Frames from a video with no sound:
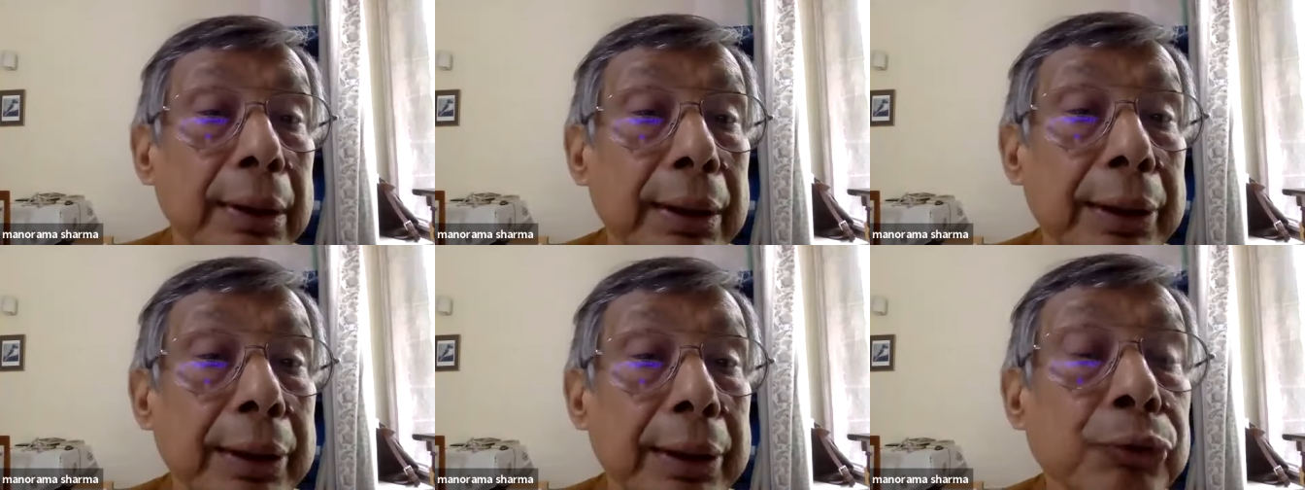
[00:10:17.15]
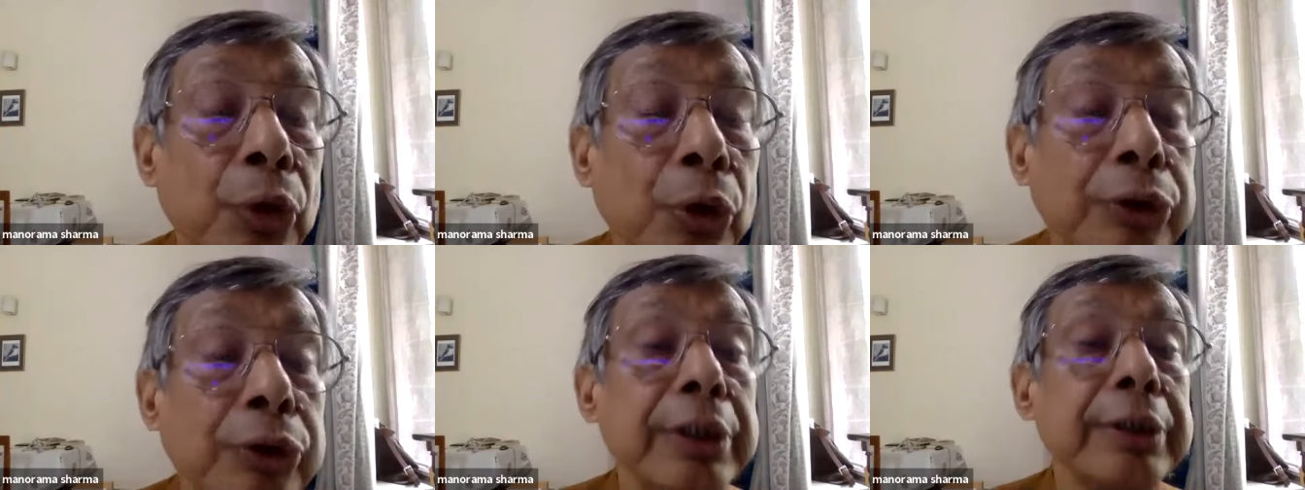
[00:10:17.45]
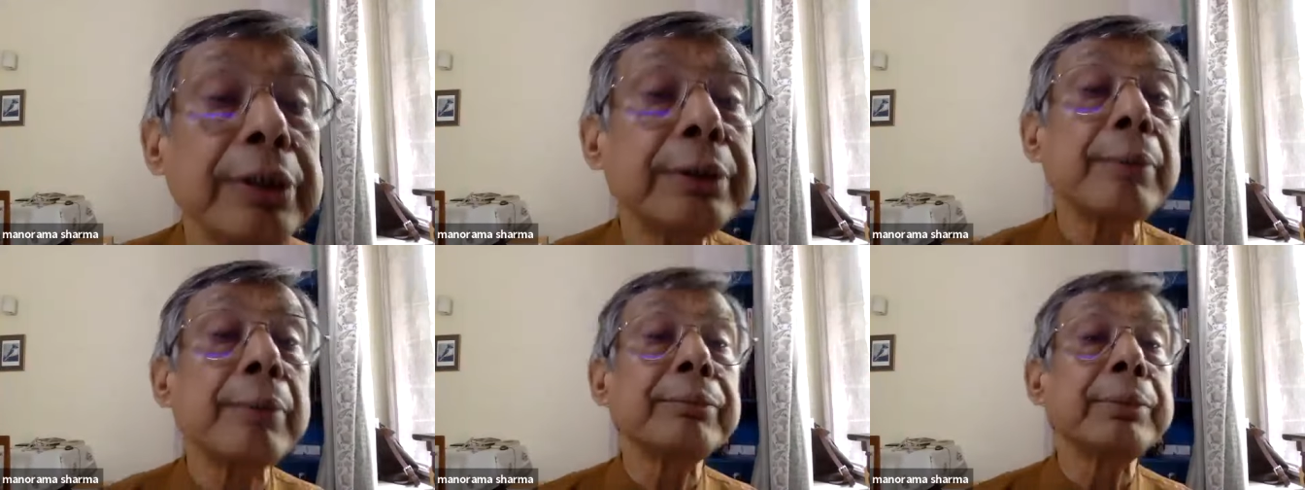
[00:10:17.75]
you
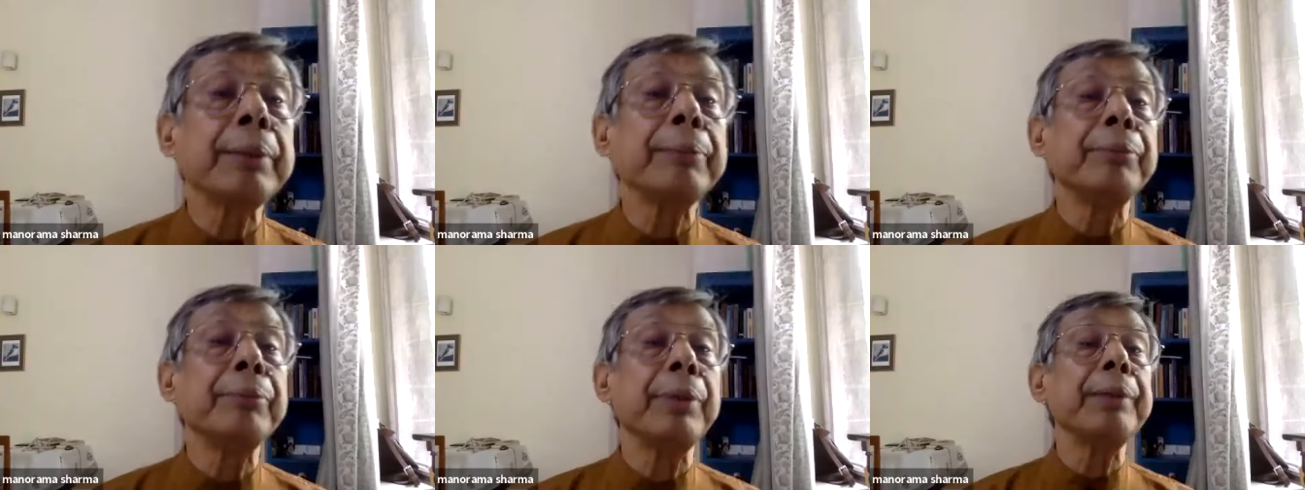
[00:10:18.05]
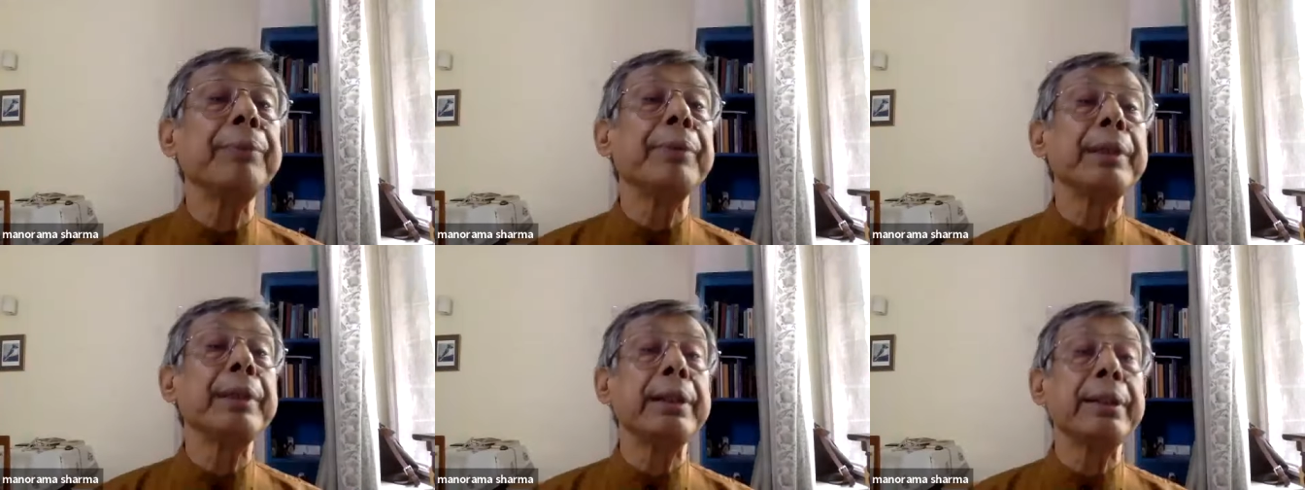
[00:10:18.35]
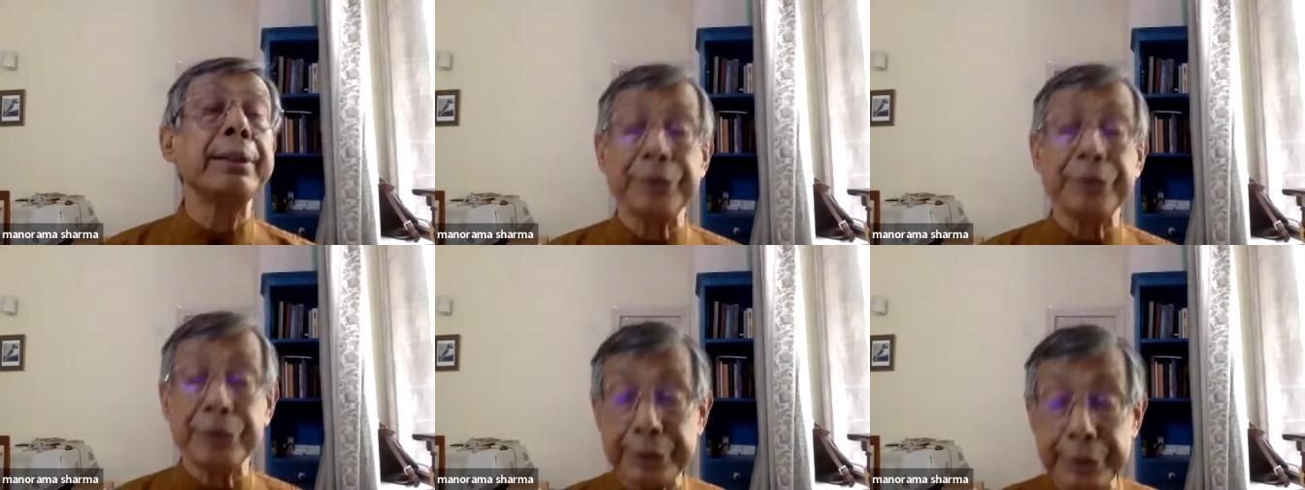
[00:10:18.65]
notice something very, very
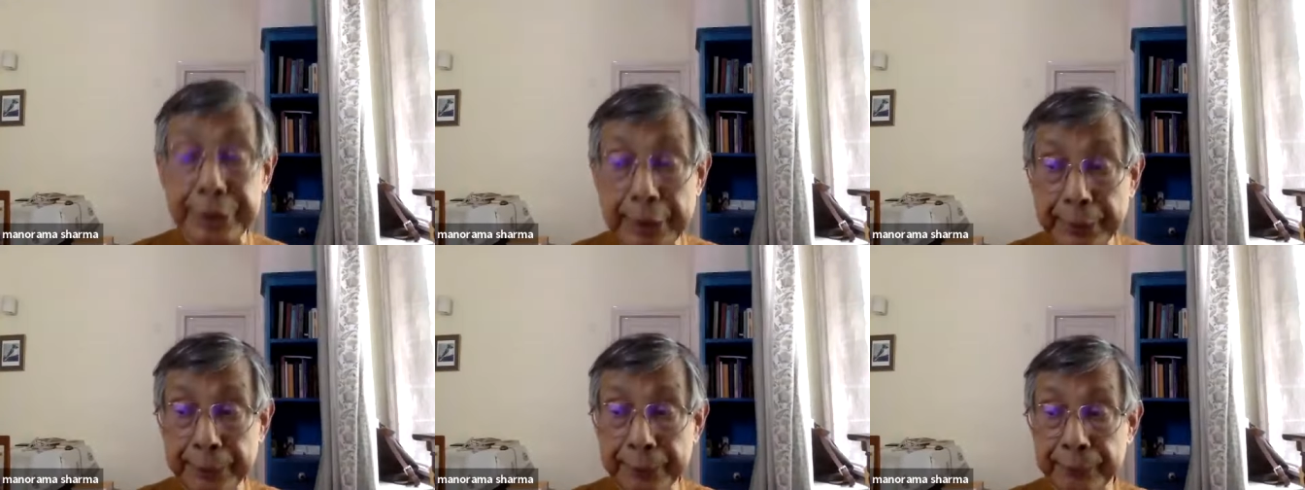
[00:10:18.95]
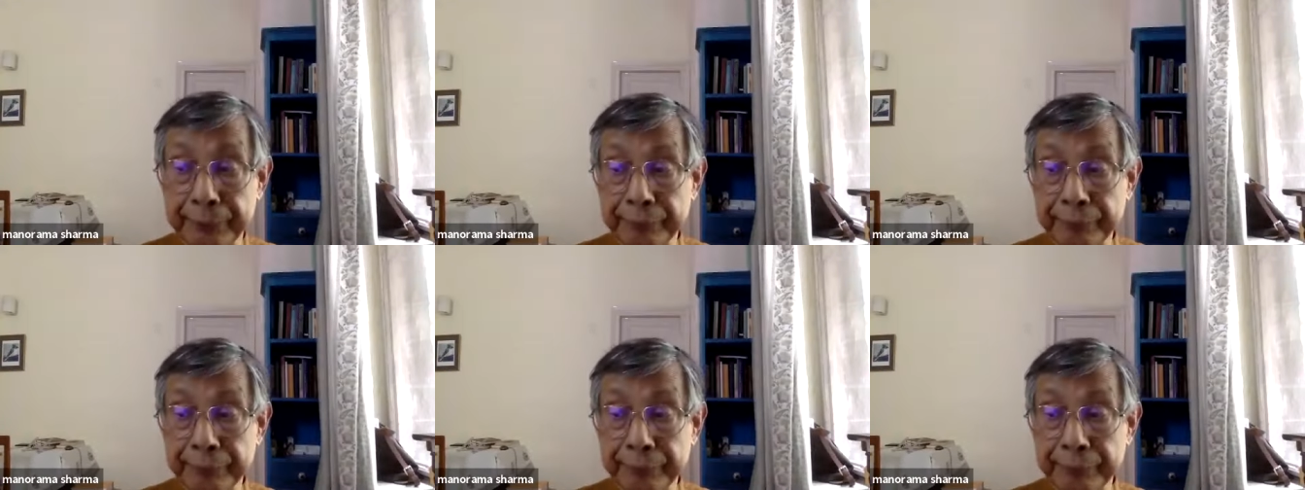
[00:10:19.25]
interesting